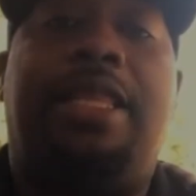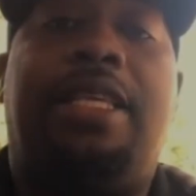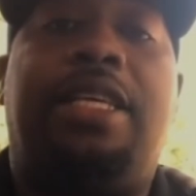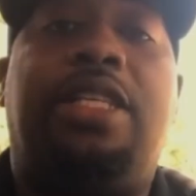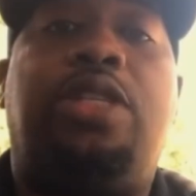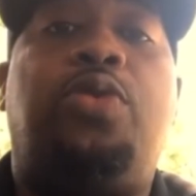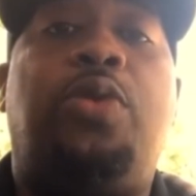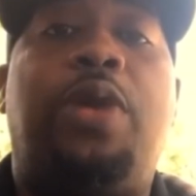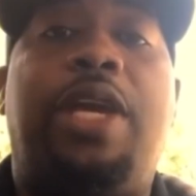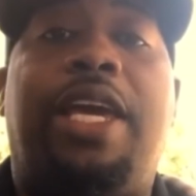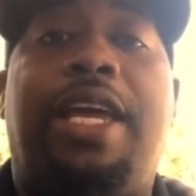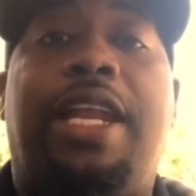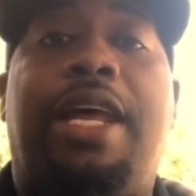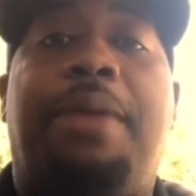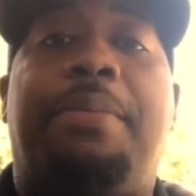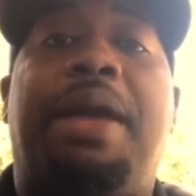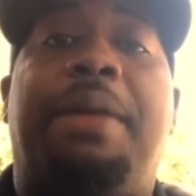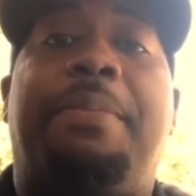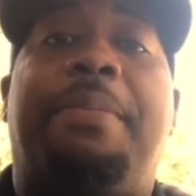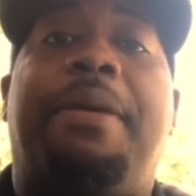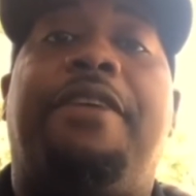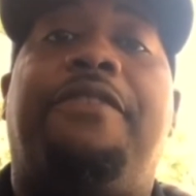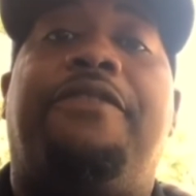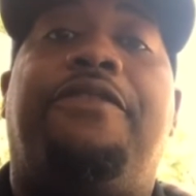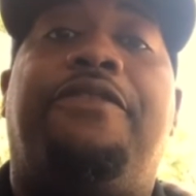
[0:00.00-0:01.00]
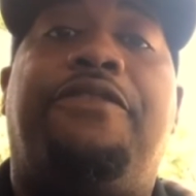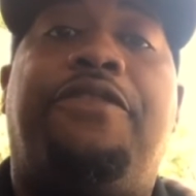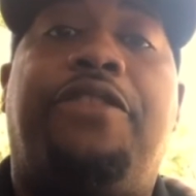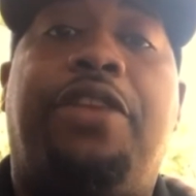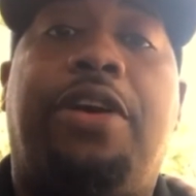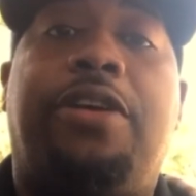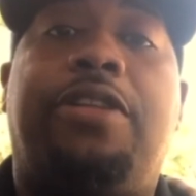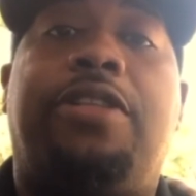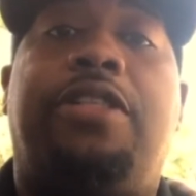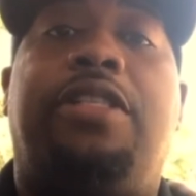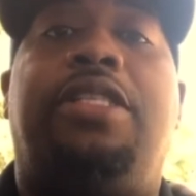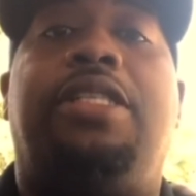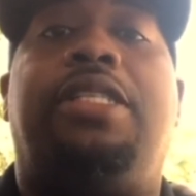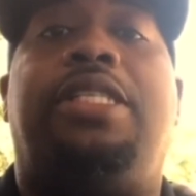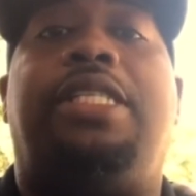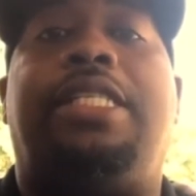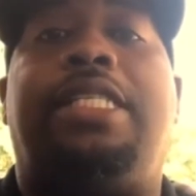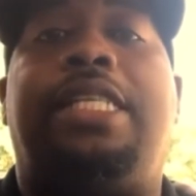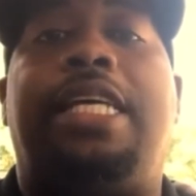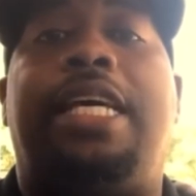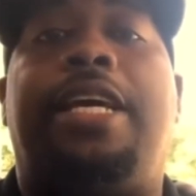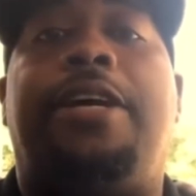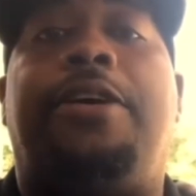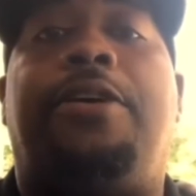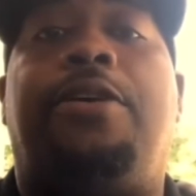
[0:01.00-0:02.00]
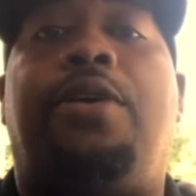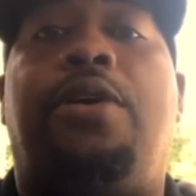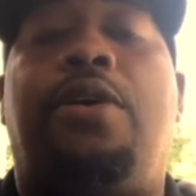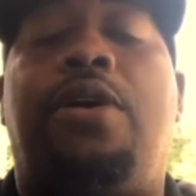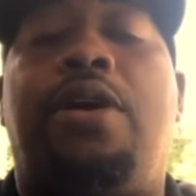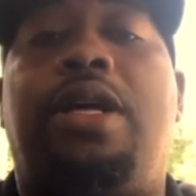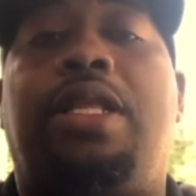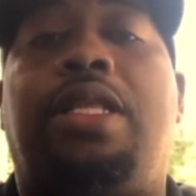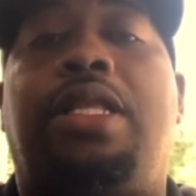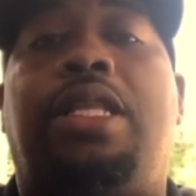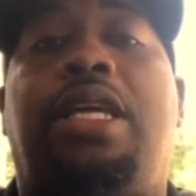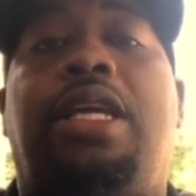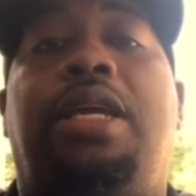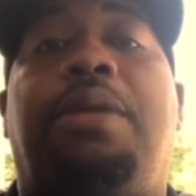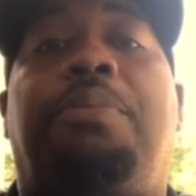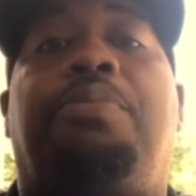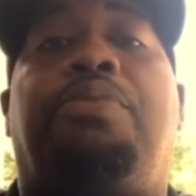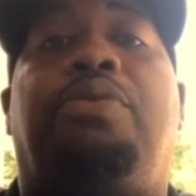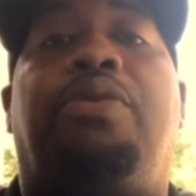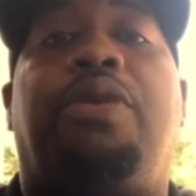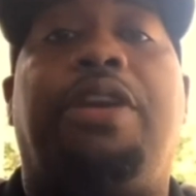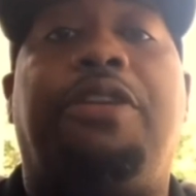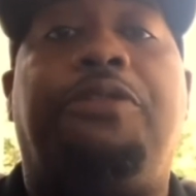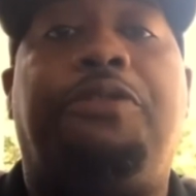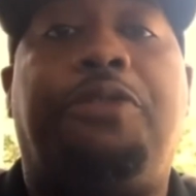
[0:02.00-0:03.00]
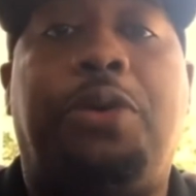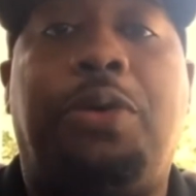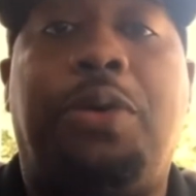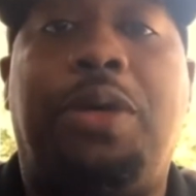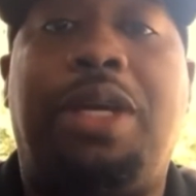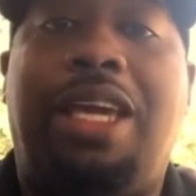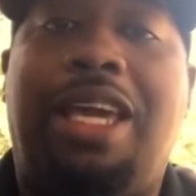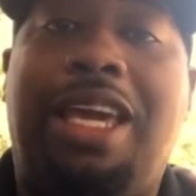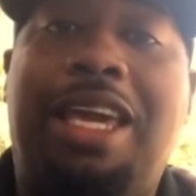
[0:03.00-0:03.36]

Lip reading: This weekend, I made my first sale on the Printful